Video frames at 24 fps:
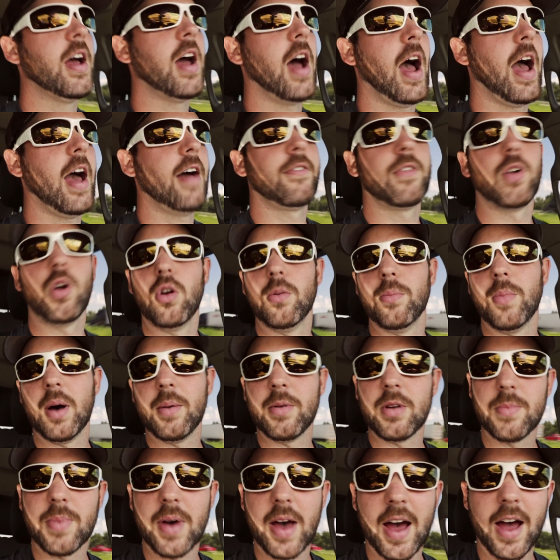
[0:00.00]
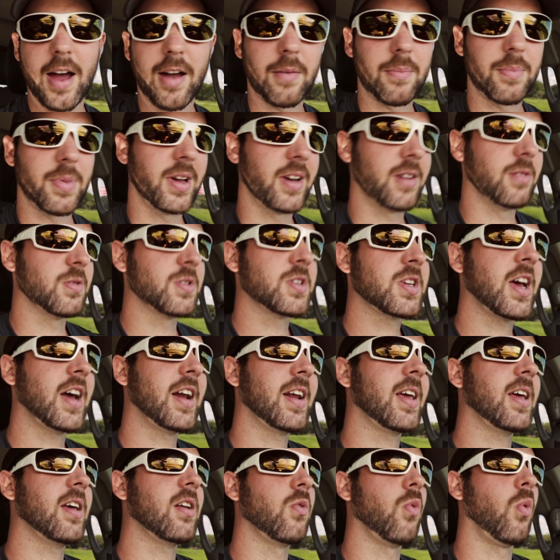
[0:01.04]
I have an old mummy bag, but it was kind
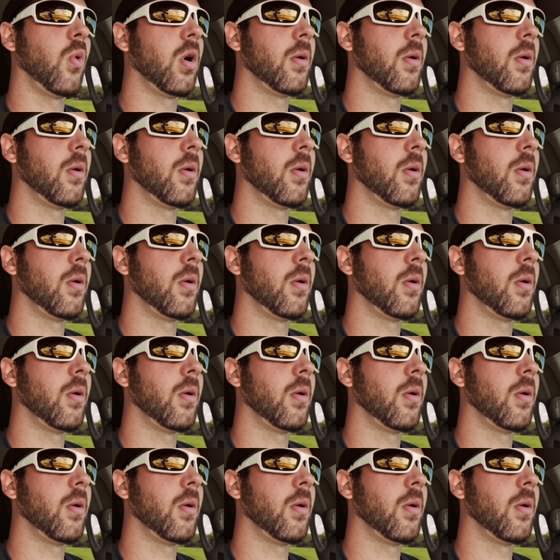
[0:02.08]
of getting